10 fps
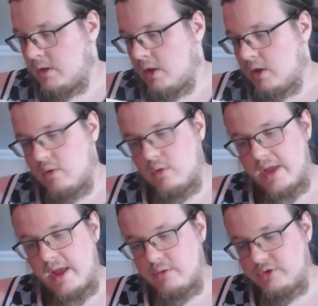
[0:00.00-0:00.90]
Going
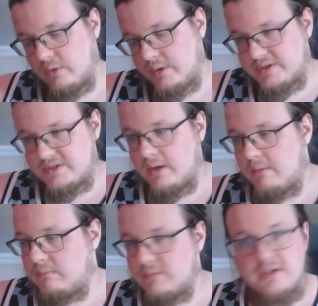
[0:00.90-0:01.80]
out, doing
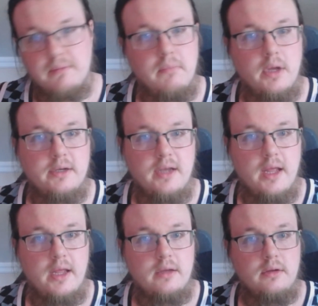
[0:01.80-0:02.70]
some
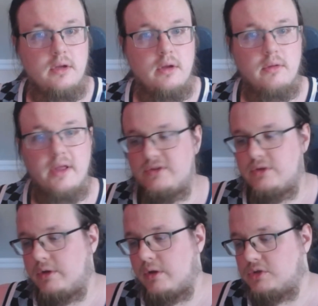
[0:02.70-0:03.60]
mundane, like
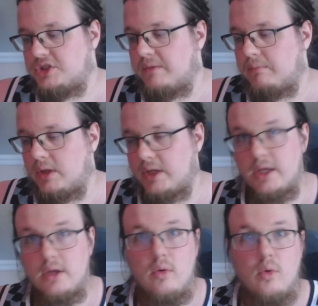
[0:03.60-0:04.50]
Studio
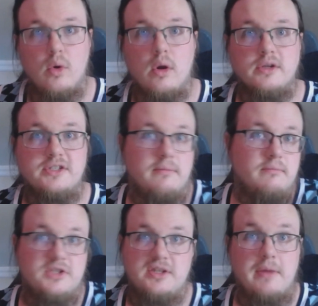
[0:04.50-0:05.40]
Ghibli or
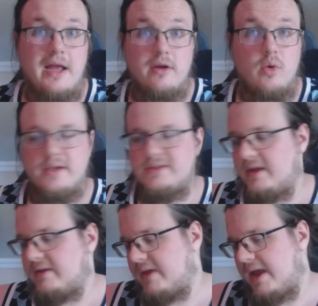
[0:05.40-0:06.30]
some kind of quest
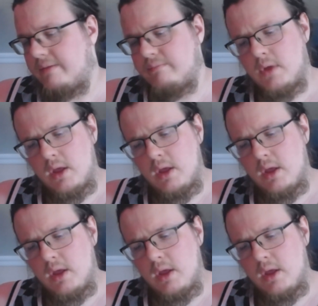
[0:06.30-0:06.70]
like that.